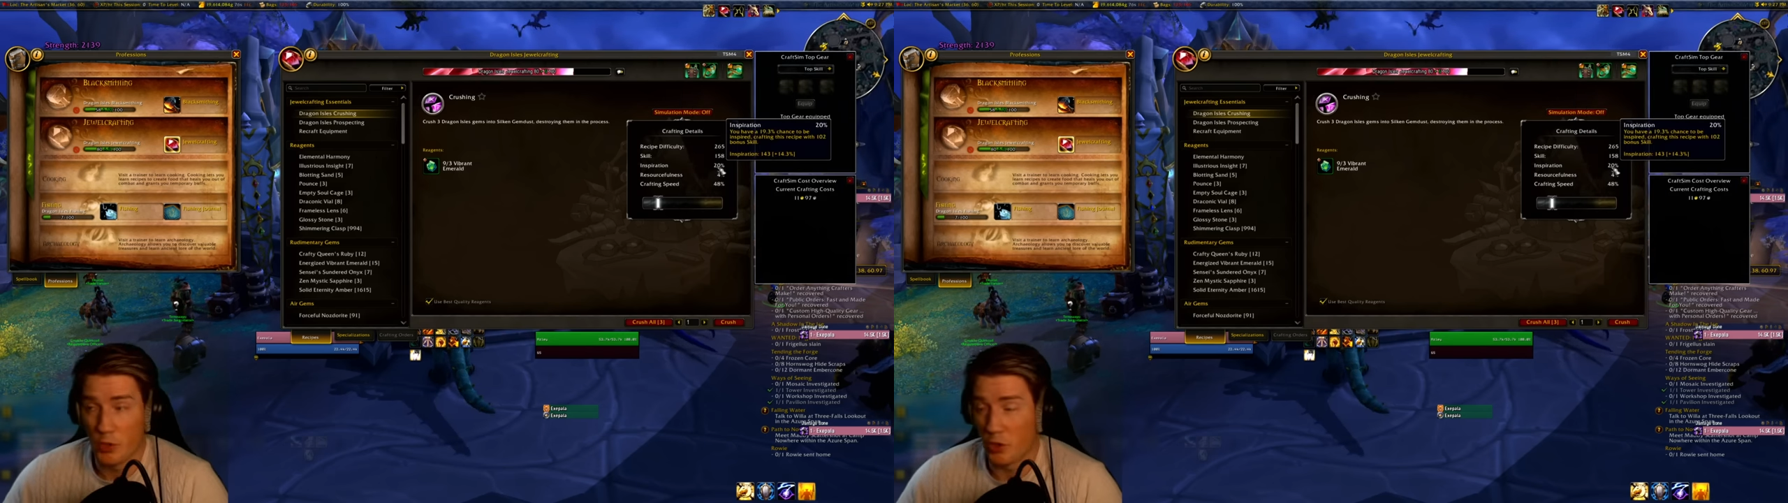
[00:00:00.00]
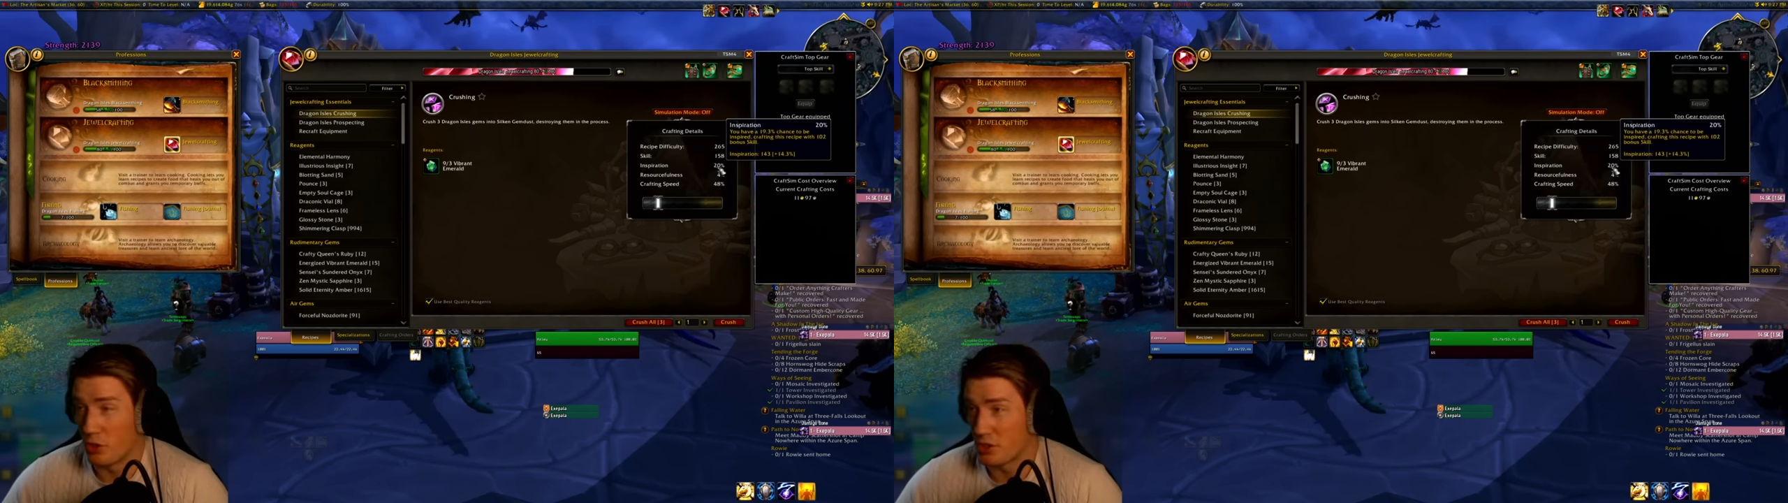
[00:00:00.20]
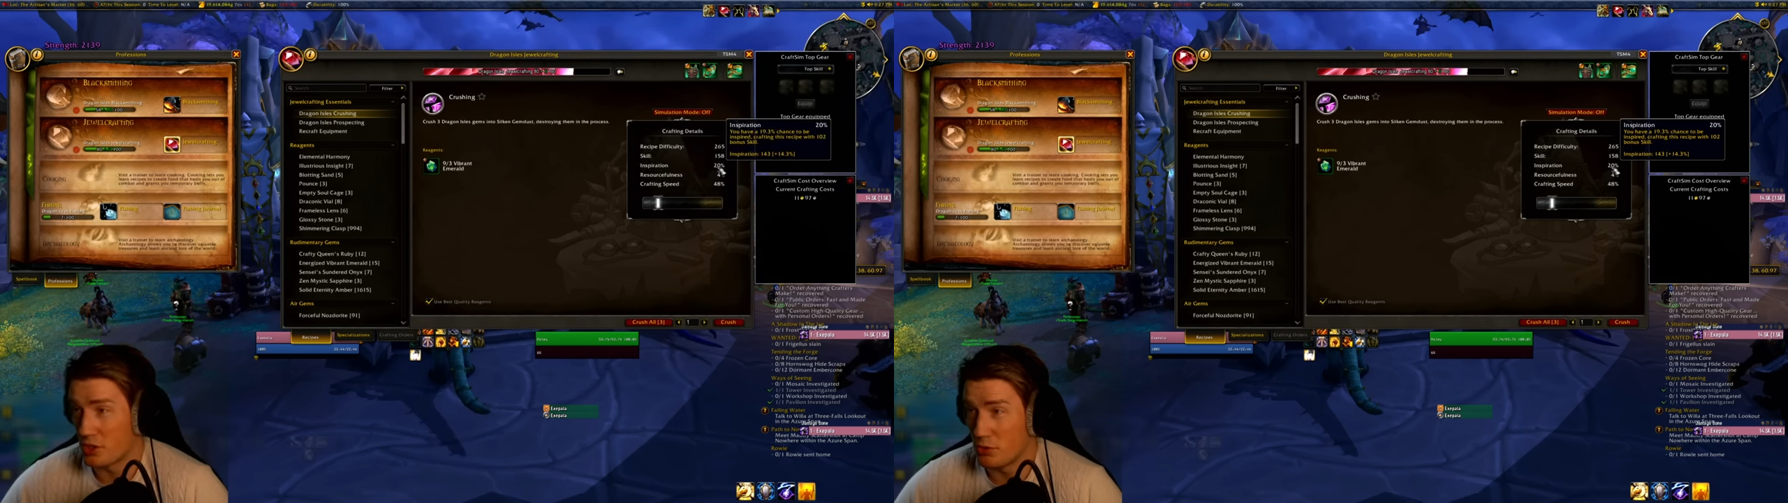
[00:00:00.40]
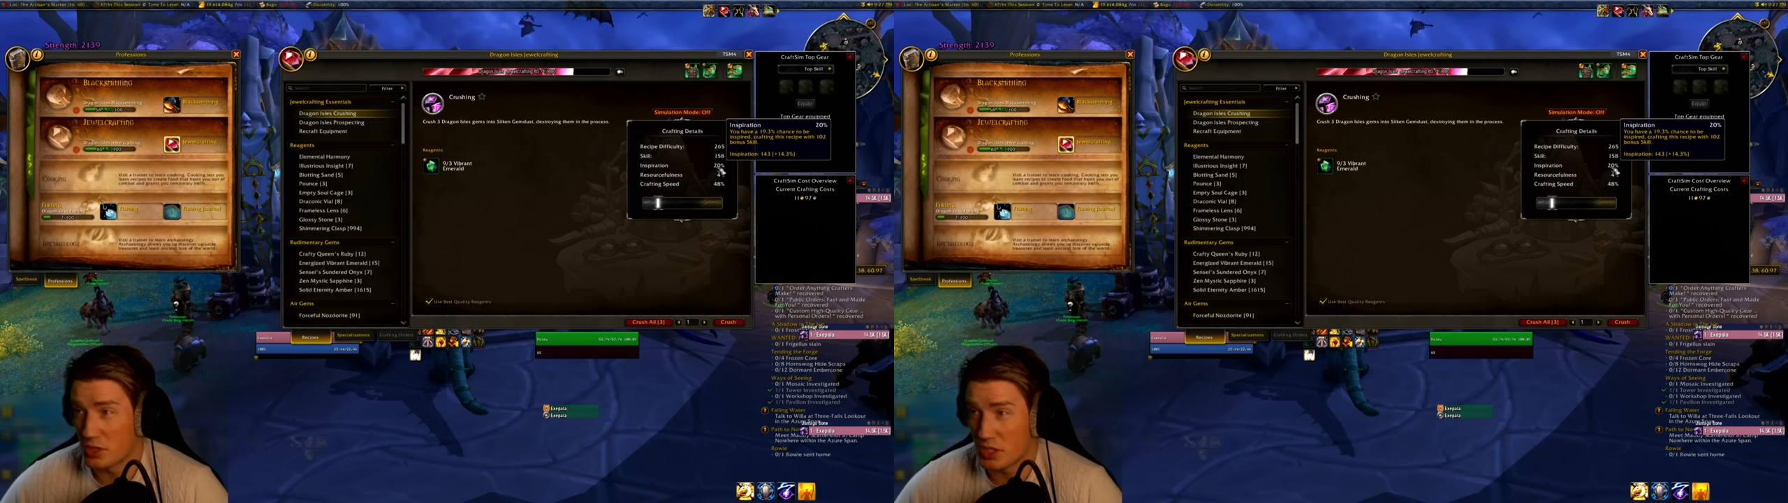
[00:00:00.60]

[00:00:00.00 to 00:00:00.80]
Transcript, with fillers: You can also use